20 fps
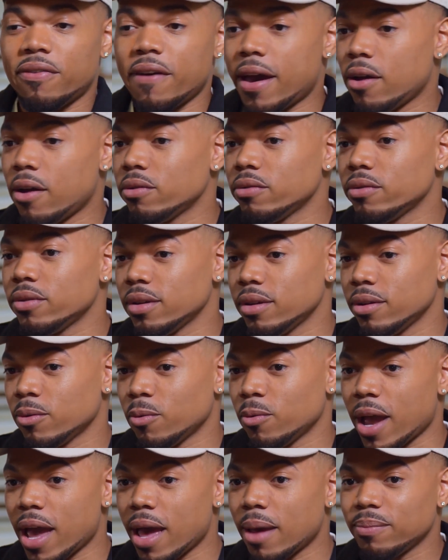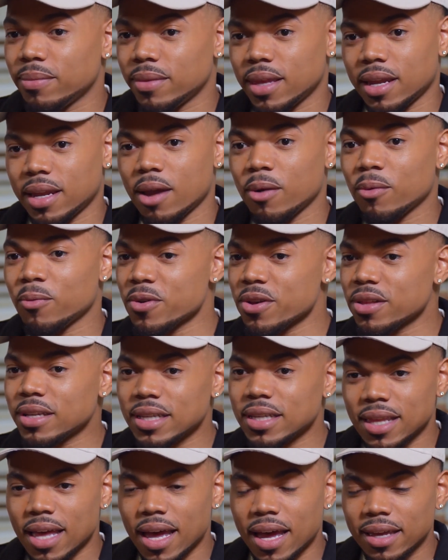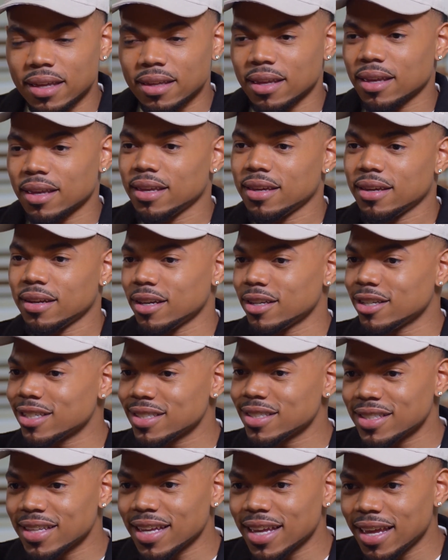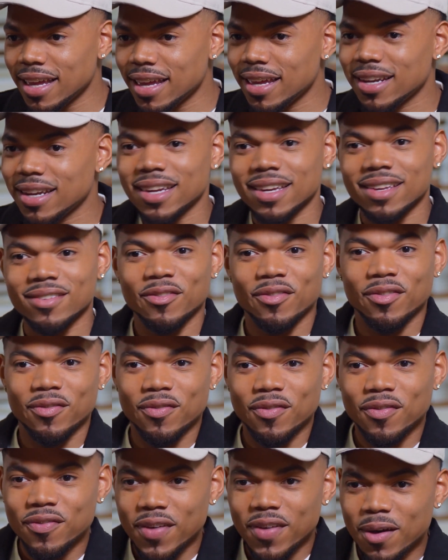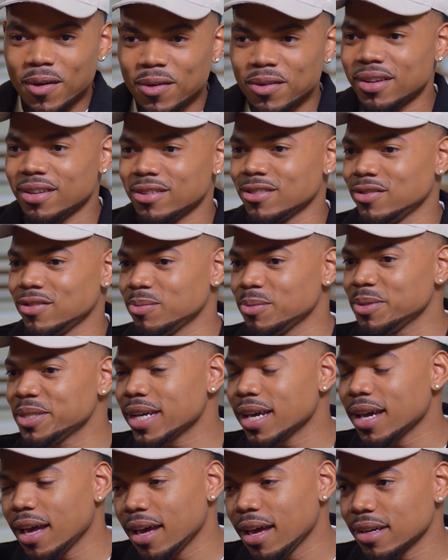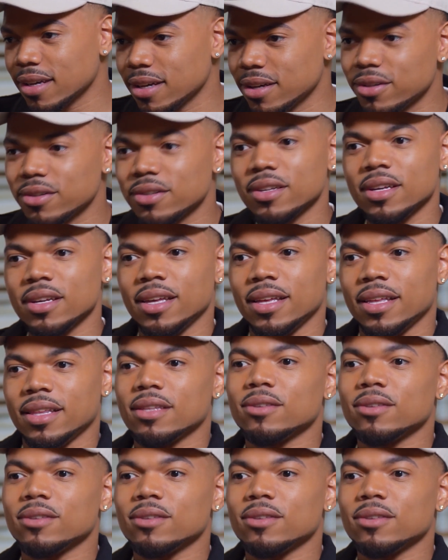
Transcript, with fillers: collaborations, he responds by expressing how big of a fan he is of Kanye, especially since he grew up in